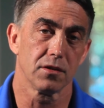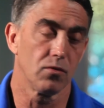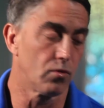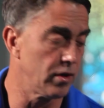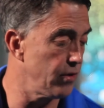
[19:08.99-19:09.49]

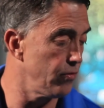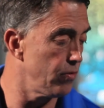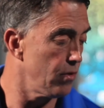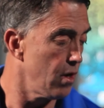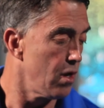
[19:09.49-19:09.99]
where
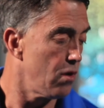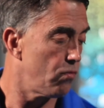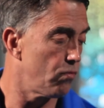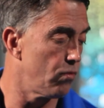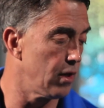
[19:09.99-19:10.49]
you
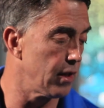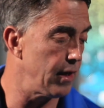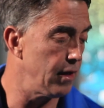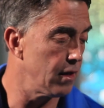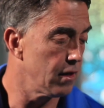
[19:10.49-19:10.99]

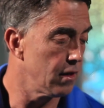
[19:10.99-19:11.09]
really